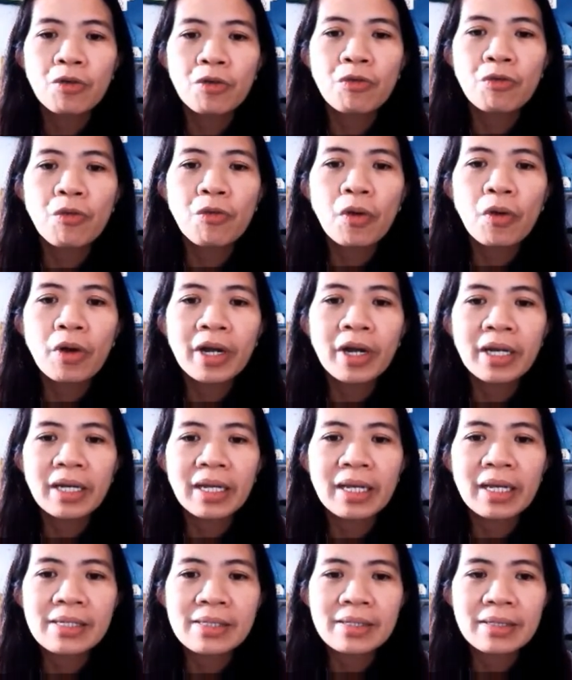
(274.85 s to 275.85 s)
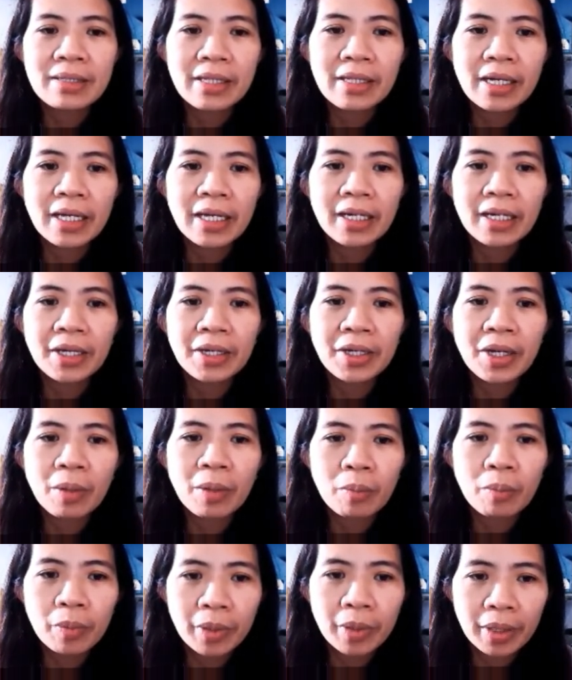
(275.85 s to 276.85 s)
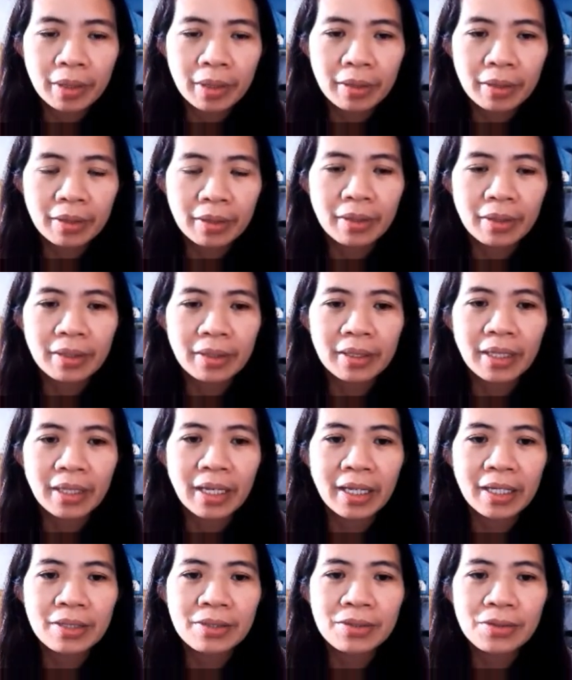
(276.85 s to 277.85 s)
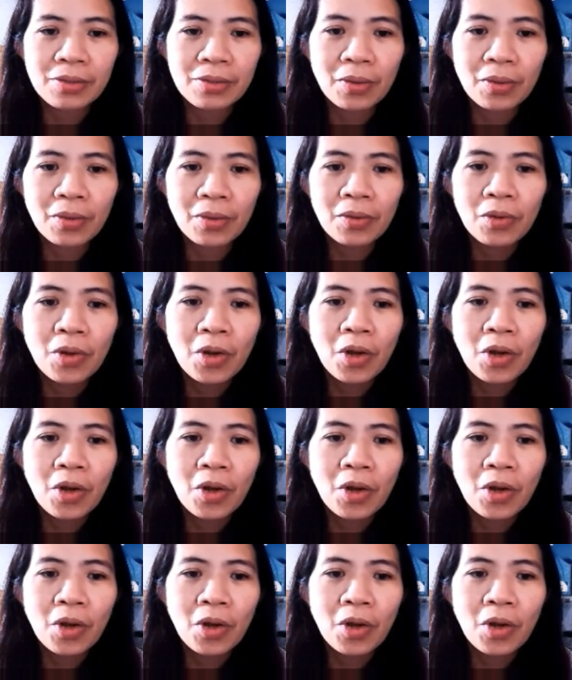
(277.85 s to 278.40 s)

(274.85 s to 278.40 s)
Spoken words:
4 less than a number. Okay, so